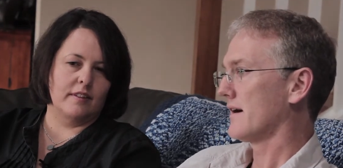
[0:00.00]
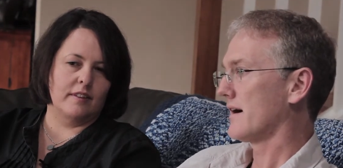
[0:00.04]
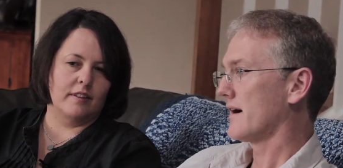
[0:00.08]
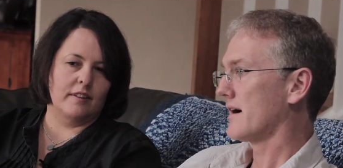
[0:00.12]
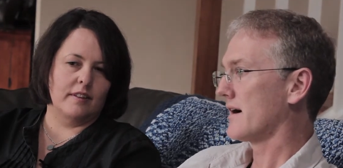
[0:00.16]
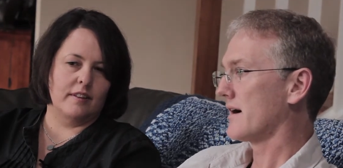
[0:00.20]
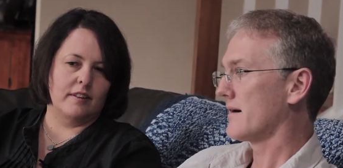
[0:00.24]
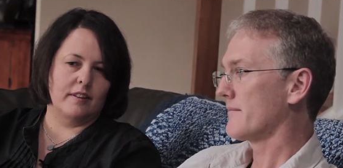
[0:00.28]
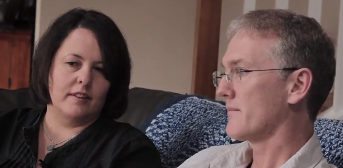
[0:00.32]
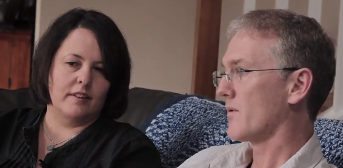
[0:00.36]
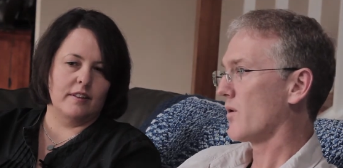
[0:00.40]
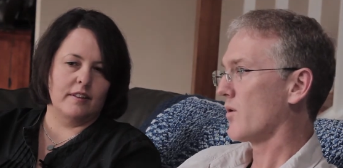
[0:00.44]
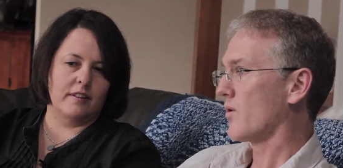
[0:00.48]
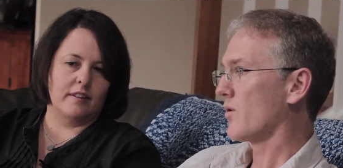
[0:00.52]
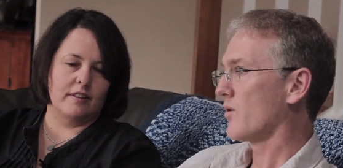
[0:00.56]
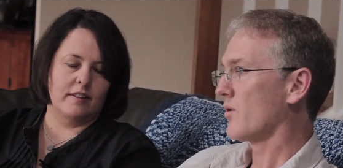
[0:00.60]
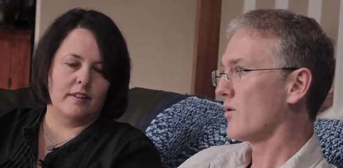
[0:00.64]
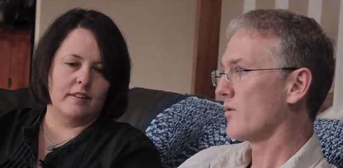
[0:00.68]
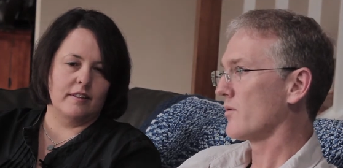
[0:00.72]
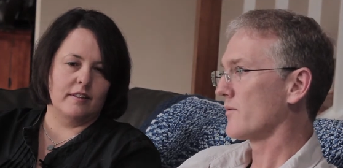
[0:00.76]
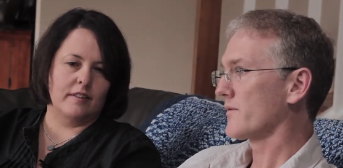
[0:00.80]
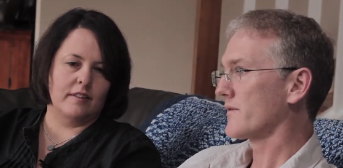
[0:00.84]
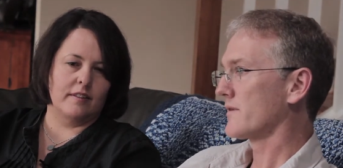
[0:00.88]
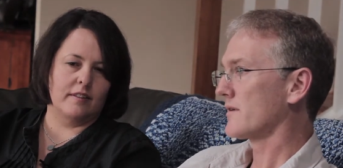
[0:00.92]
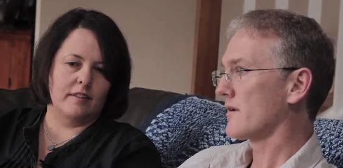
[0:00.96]
Speaker 1: Um,
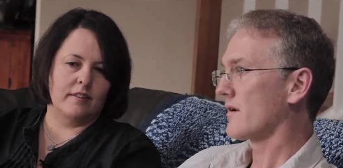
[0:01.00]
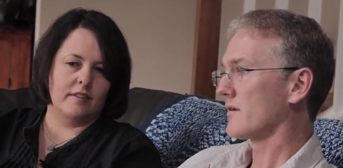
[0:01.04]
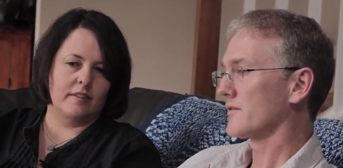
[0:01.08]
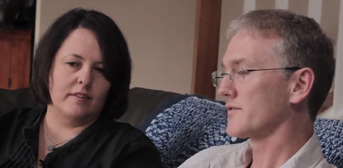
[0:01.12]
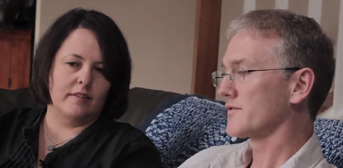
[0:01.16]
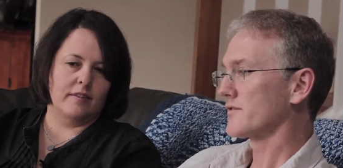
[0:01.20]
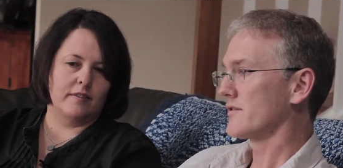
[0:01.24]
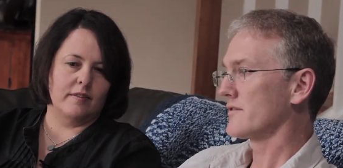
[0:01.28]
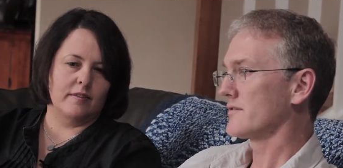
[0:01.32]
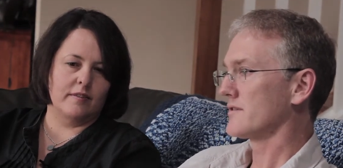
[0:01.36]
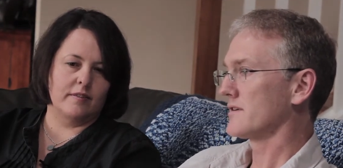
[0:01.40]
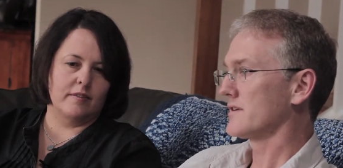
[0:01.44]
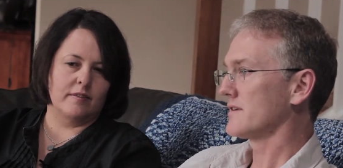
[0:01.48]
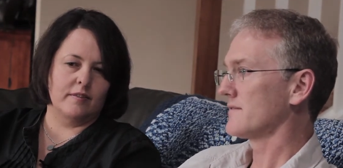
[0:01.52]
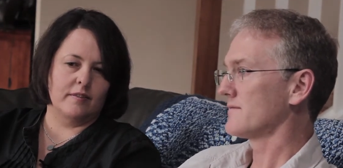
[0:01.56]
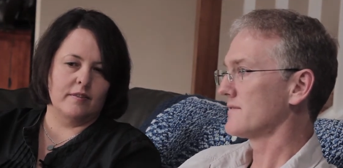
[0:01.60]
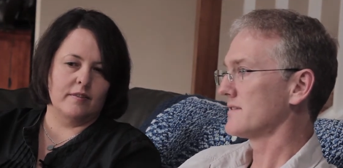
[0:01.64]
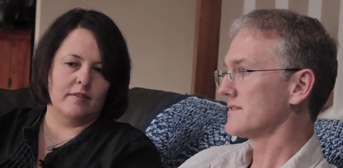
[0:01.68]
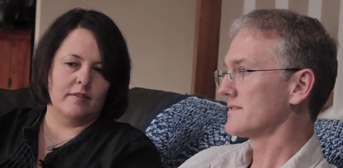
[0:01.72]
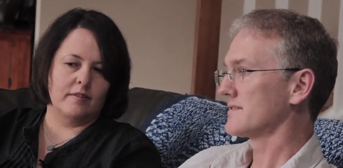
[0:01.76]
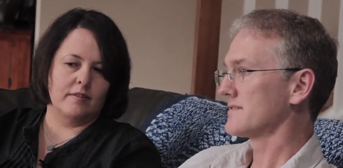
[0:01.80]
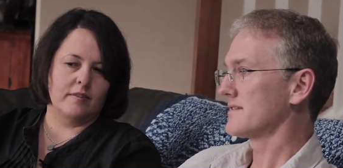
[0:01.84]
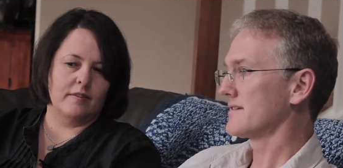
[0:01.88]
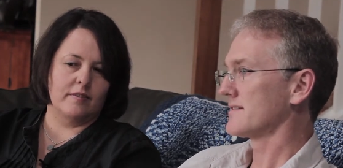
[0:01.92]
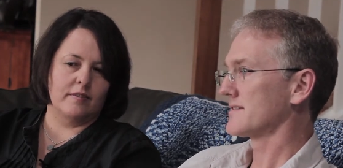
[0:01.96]
or the alternative
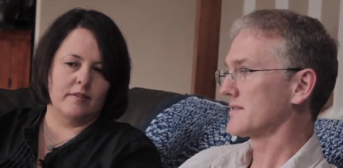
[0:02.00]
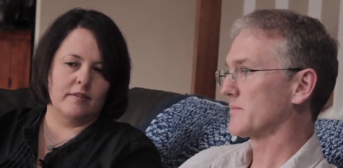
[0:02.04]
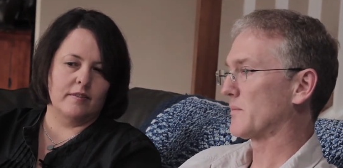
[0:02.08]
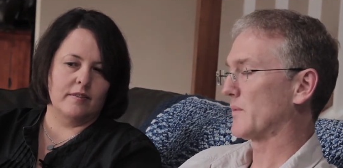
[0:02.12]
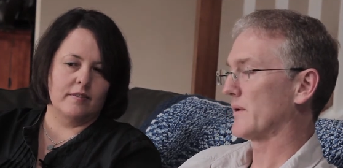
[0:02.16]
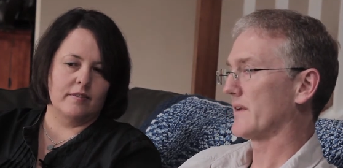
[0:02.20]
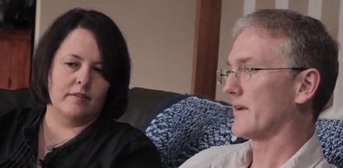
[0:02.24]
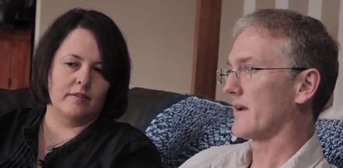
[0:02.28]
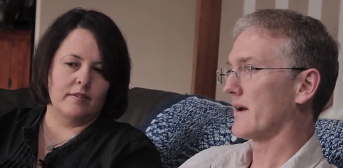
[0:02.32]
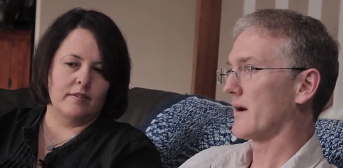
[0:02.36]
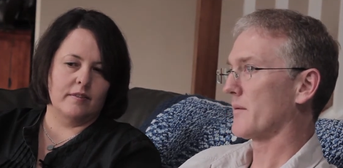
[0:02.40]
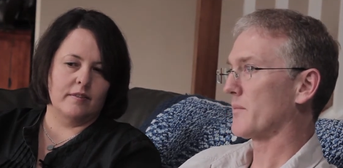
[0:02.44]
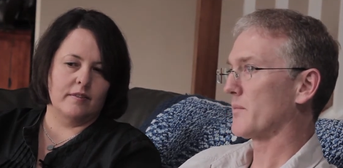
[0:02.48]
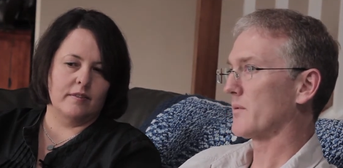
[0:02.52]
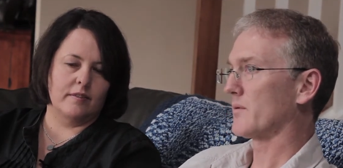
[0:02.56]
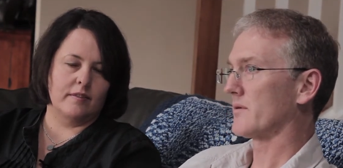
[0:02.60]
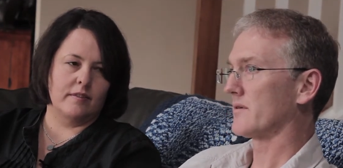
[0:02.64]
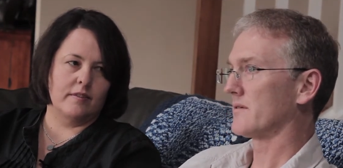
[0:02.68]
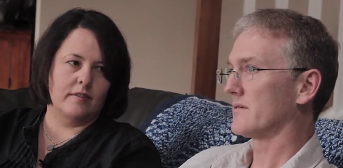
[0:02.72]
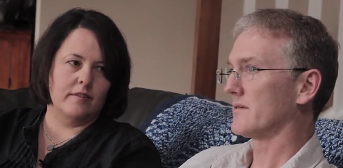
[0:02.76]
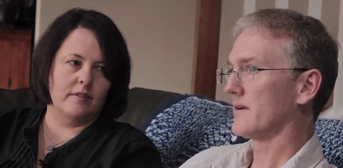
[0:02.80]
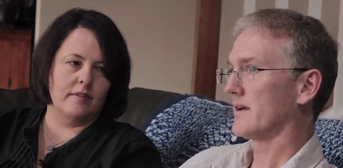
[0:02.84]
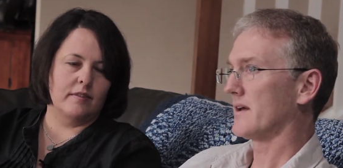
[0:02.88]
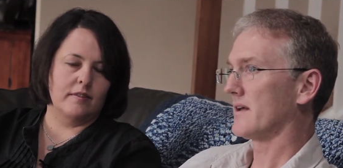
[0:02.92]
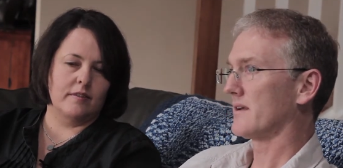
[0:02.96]
is they're split up
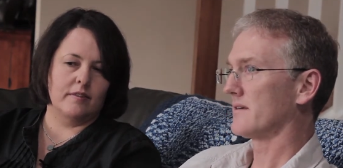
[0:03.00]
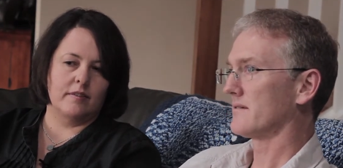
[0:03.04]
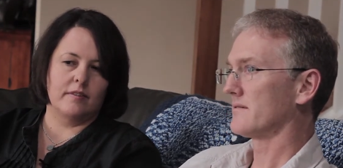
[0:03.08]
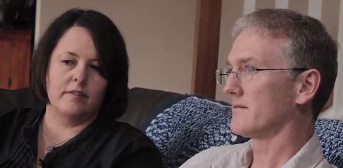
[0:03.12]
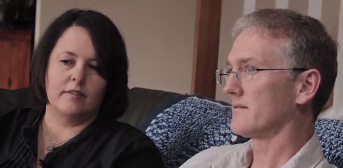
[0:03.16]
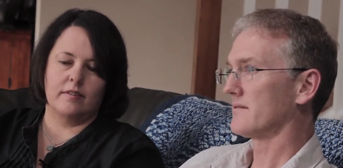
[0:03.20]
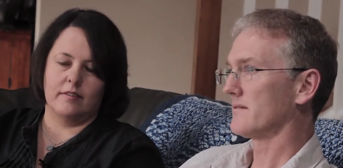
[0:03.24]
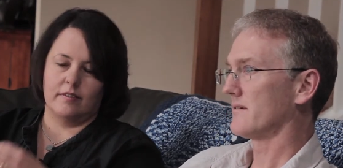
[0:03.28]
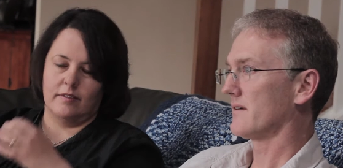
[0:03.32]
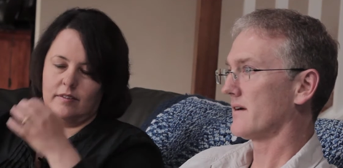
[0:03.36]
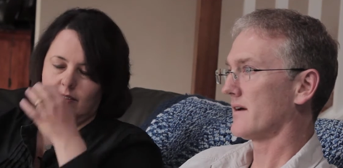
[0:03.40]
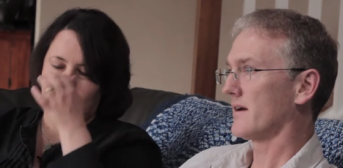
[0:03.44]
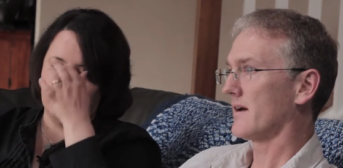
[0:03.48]
and, and,